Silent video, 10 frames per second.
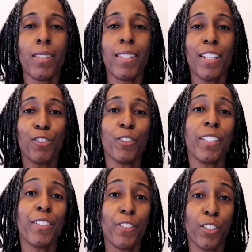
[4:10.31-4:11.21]
Several
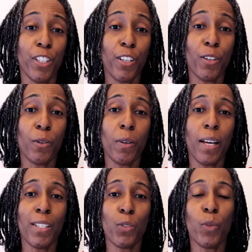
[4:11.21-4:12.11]
years ago,
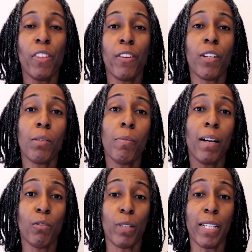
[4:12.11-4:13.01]
as we thought
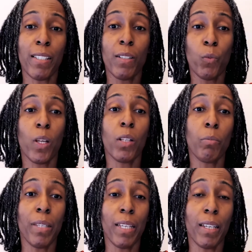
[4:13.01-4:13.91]
about resident
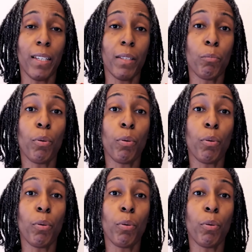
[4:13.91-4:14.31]
well-being in